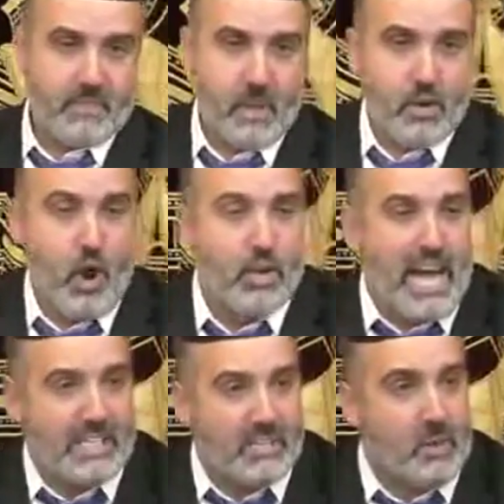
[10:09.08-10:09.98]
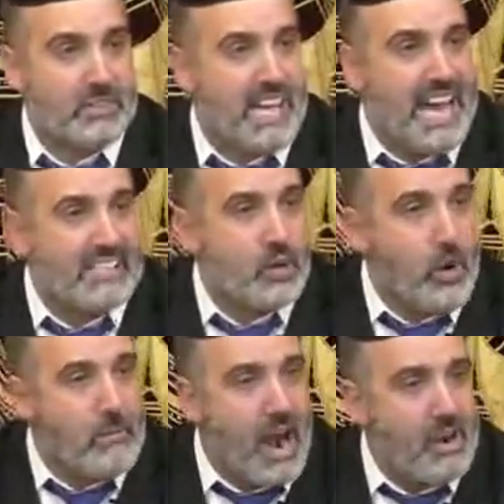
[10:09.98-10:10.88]
Kol atzmotai
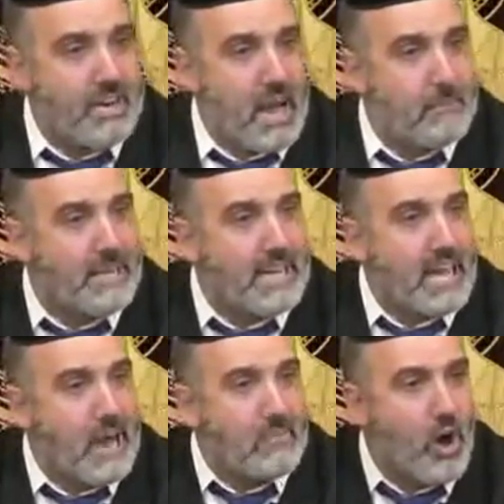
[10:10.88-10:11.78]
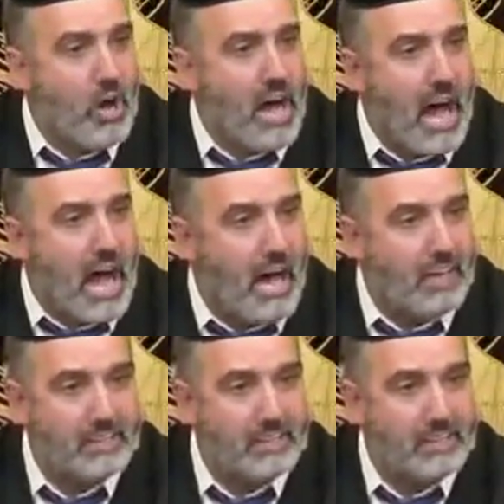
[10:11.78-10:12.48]
tomarna mi chamocha.